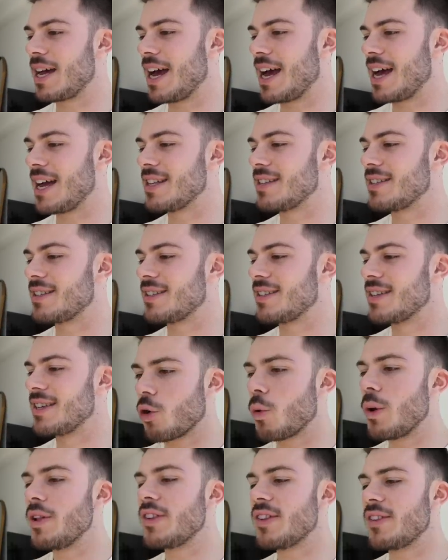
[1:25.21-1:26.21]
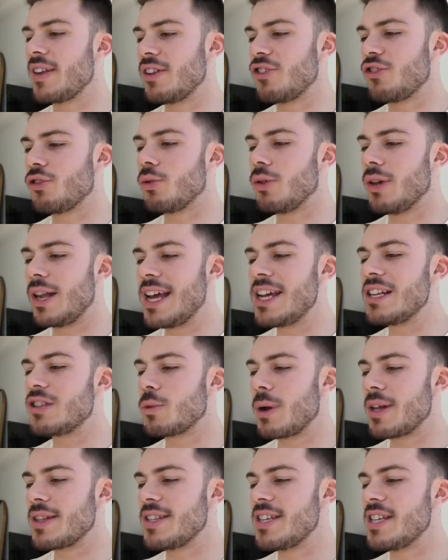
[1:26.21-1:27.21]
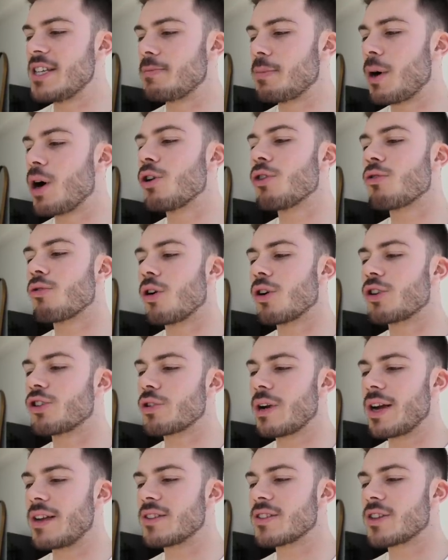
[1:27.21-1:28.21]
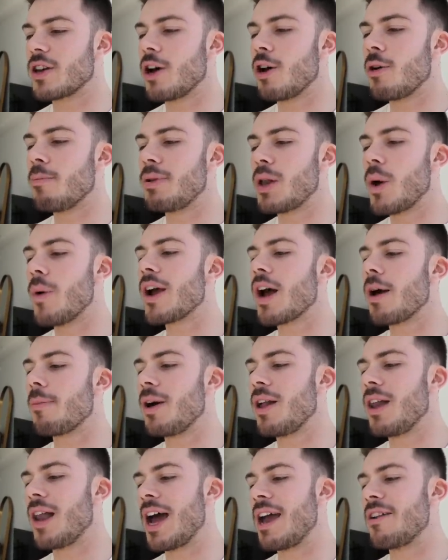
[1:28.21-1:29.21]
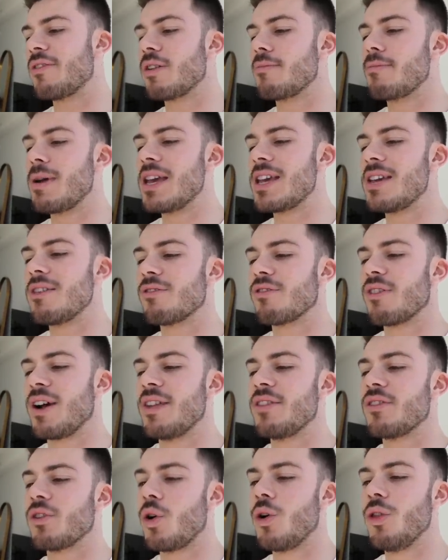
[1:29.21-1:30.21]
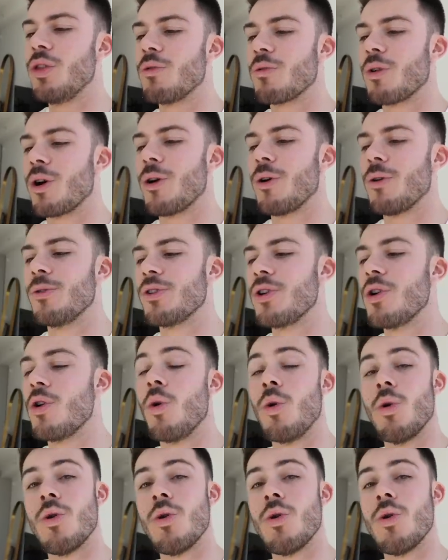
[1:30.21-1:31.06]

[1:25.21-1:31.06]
as the quintessential late 20s punk rock trans girl blowing up her life and making friends on the road